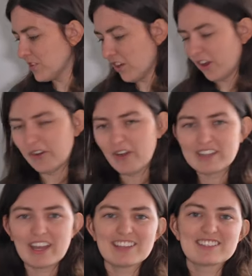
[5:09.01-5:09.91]
So
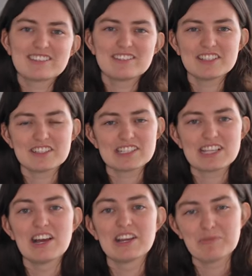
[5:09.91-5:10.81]
I guess there's a
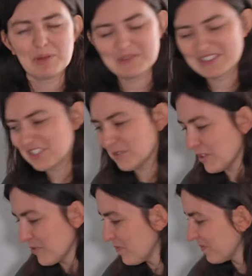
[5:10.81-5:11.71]
slight bonus
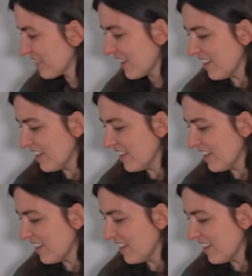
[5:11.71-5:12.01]
to it.